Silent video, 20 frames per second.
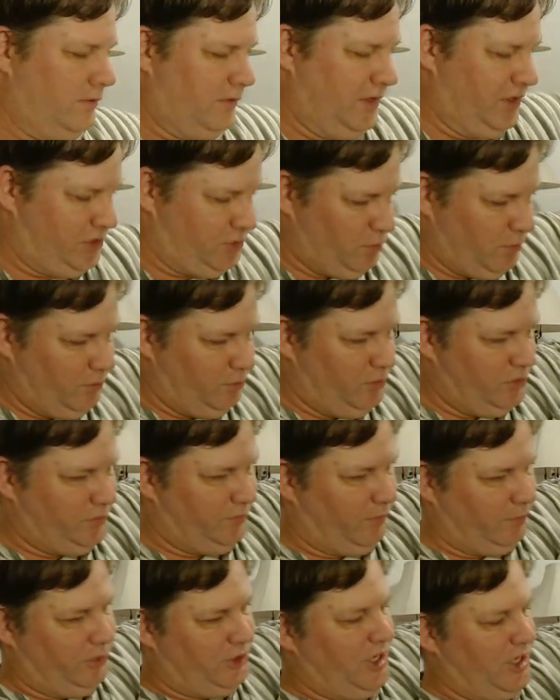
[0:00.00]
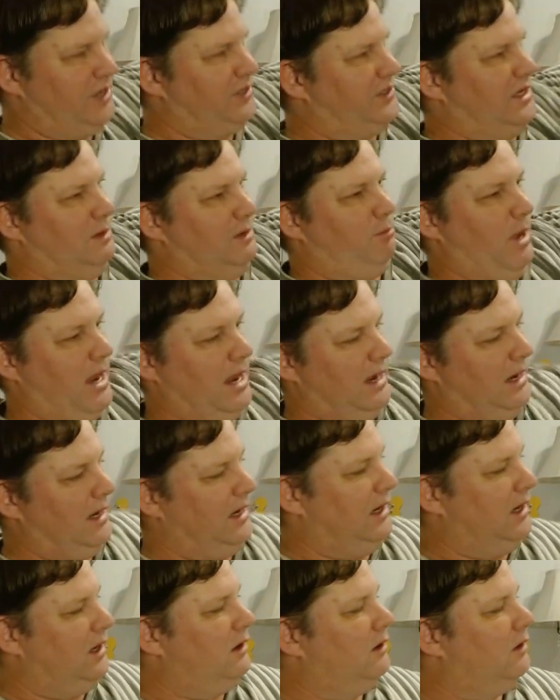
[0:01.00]
This one was from J.C.
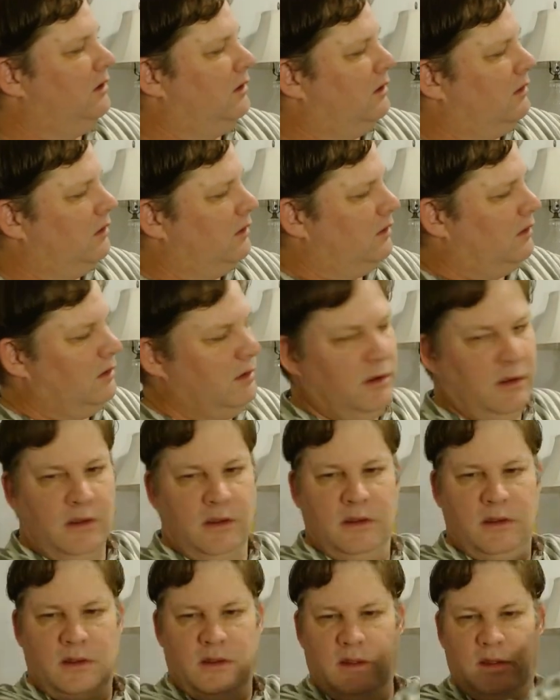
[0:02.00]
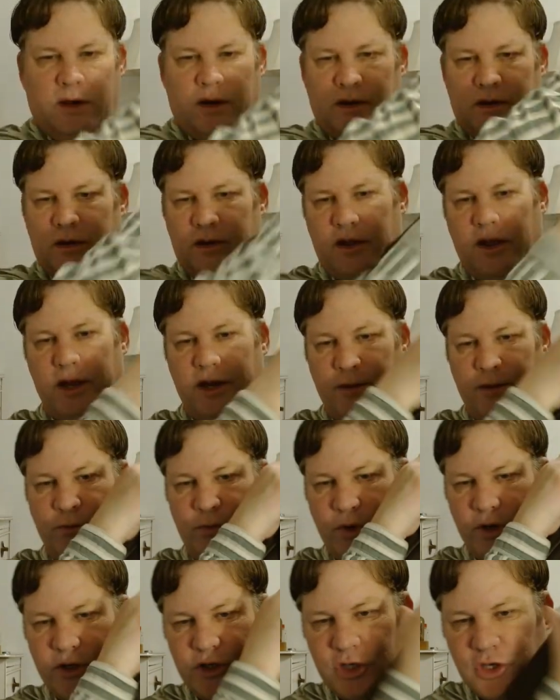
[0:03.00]
Penney,
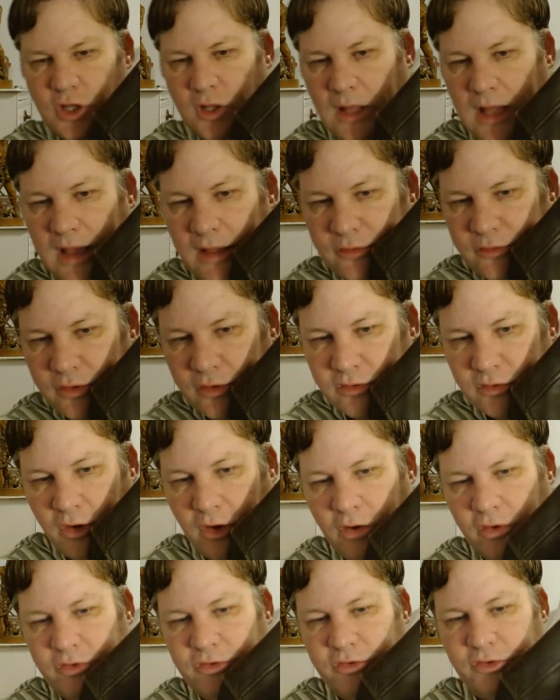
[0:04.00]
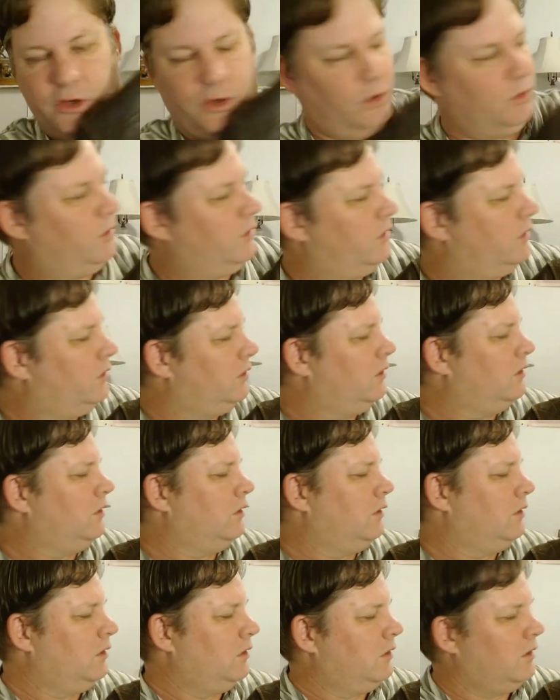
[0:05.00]
Cambridge Classics, also
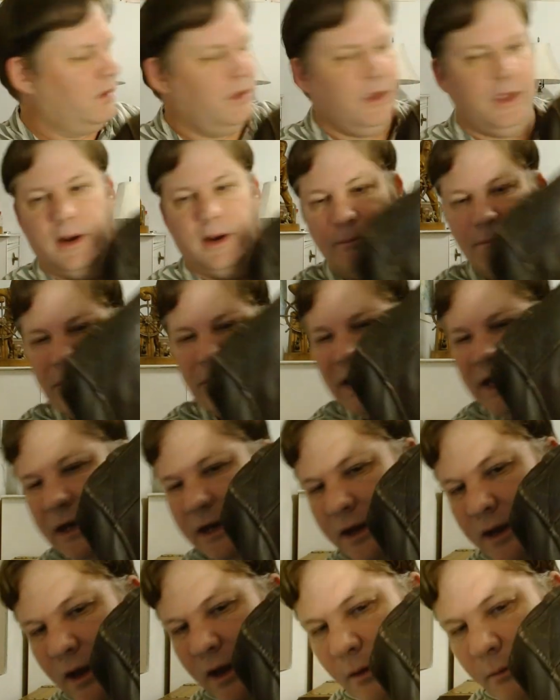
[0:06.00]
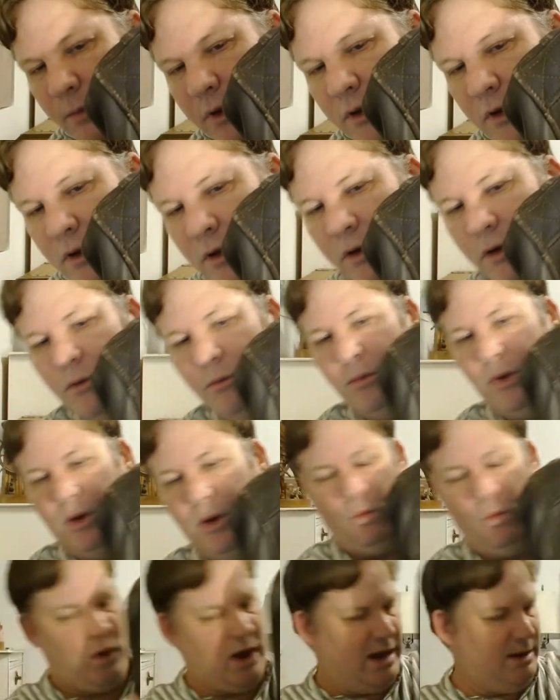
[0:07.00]
in a medium,
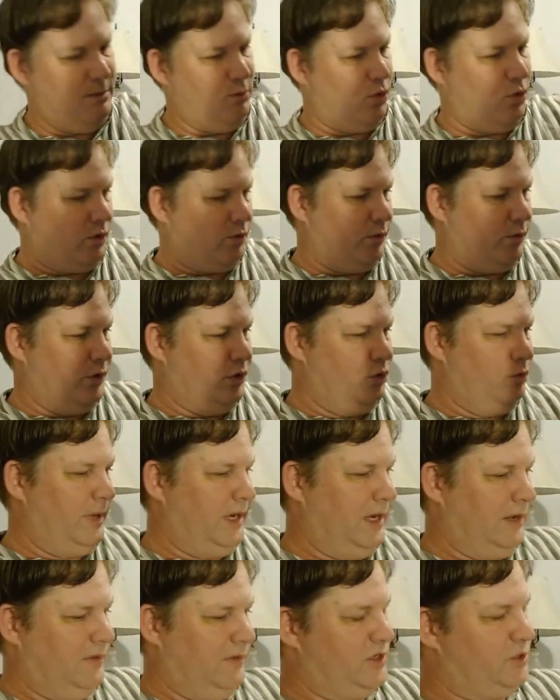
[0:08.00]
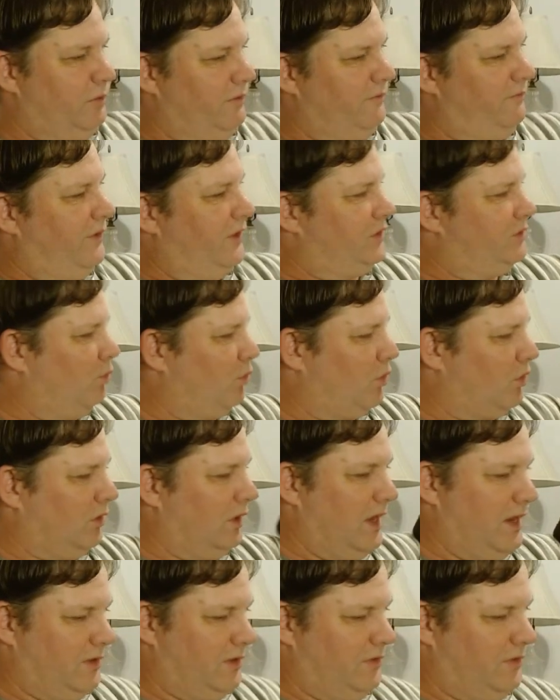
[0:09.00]
but way more roomy. This one fits more
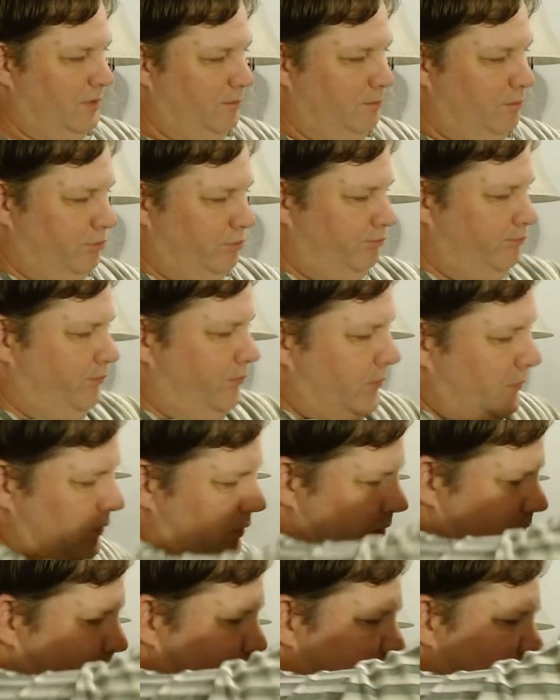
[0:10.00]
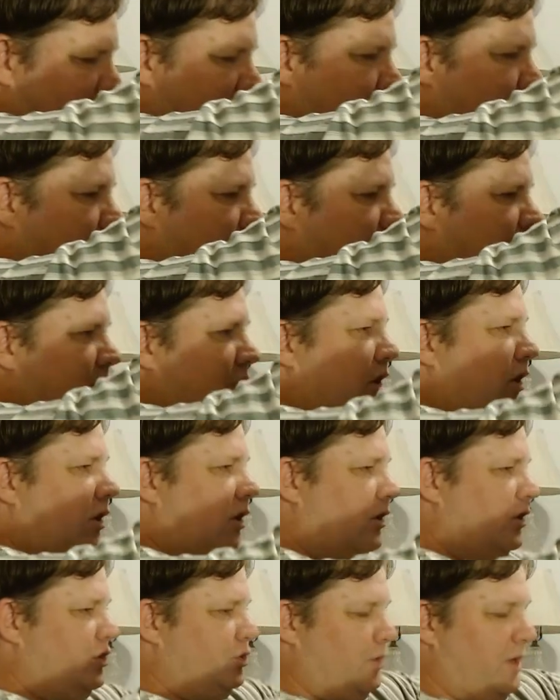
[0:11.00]
like the Blair in a
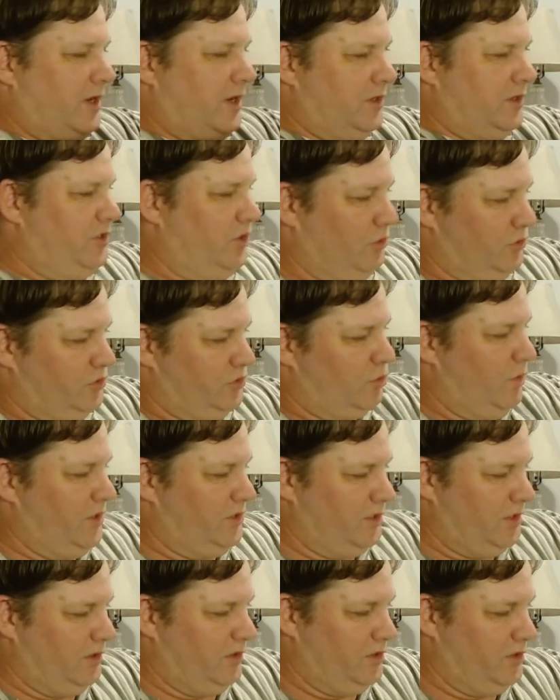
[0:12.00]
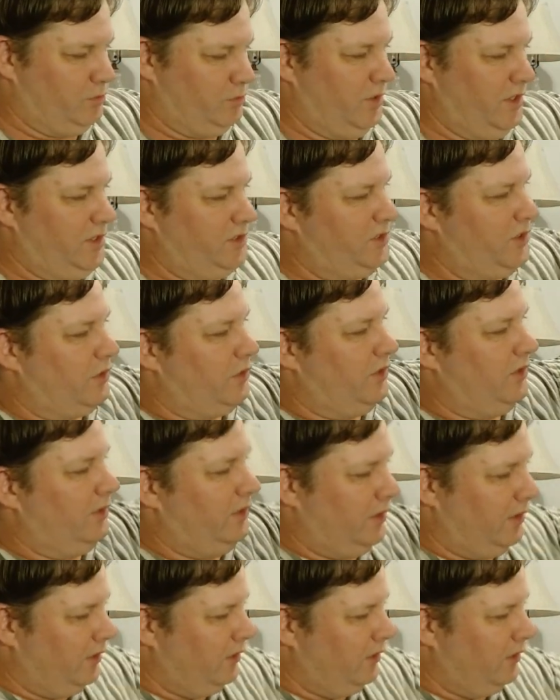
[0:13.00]
large, so I can still squeeze into this one easier than